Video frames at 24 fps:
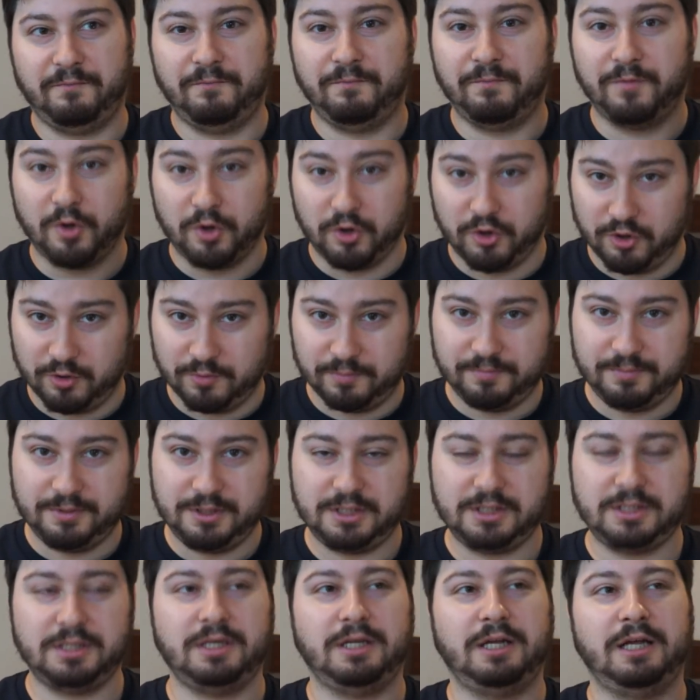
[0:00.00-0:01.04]

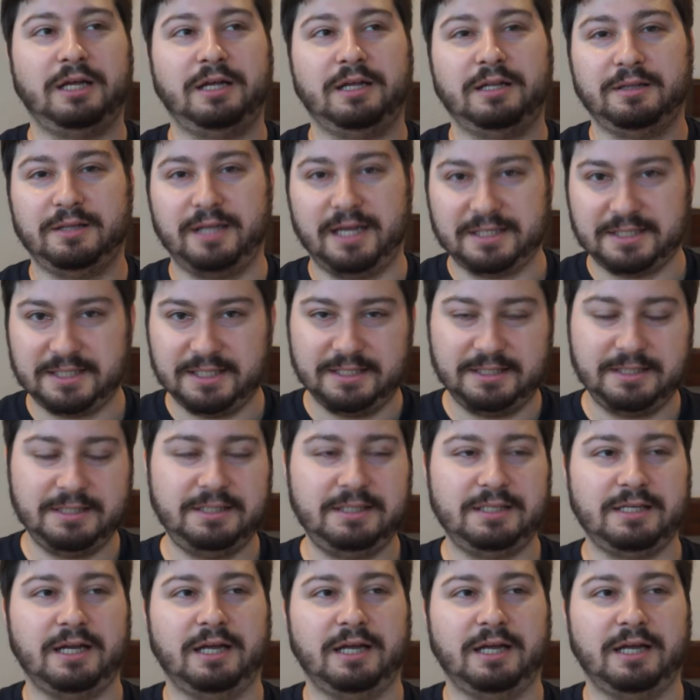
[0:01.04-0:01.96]
verbs lessons.